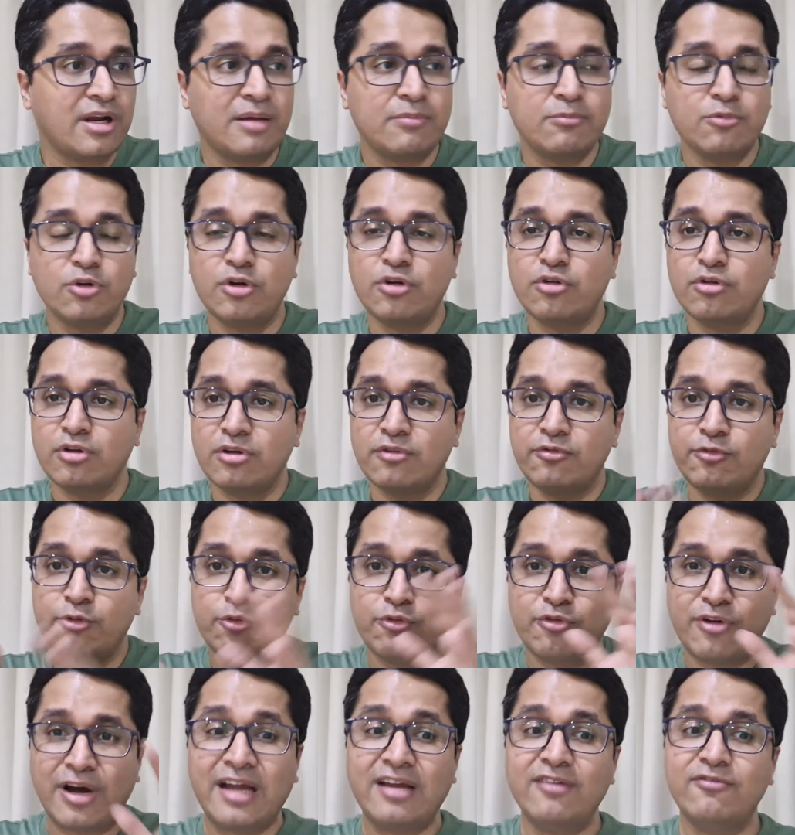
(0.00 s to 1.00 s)
I'm going to give you
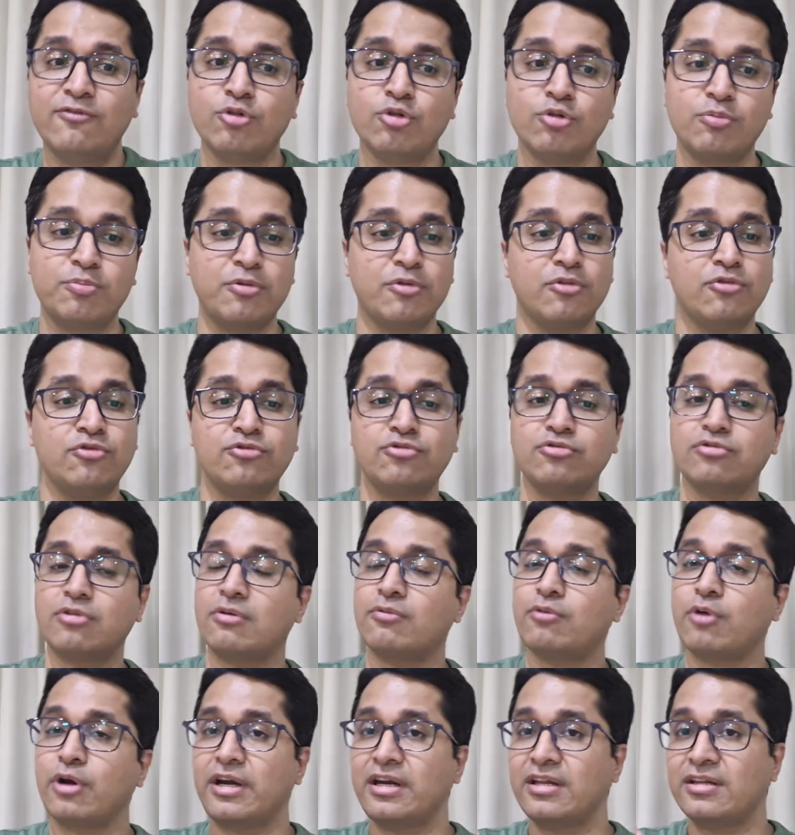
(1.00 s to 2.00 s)
five loopholes to
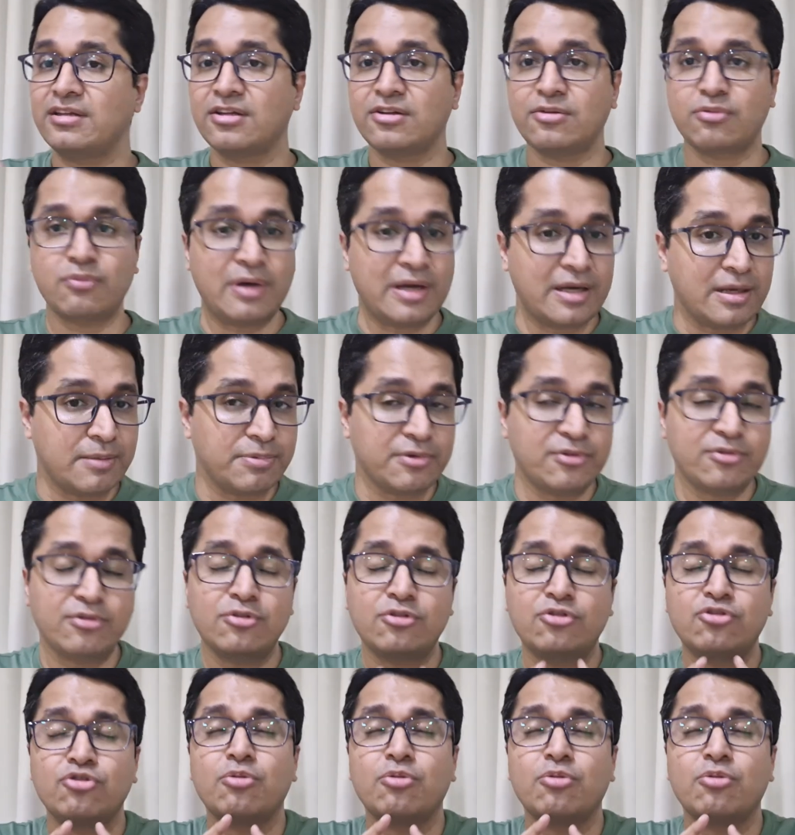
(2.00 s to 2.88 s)
avoid in this one episode.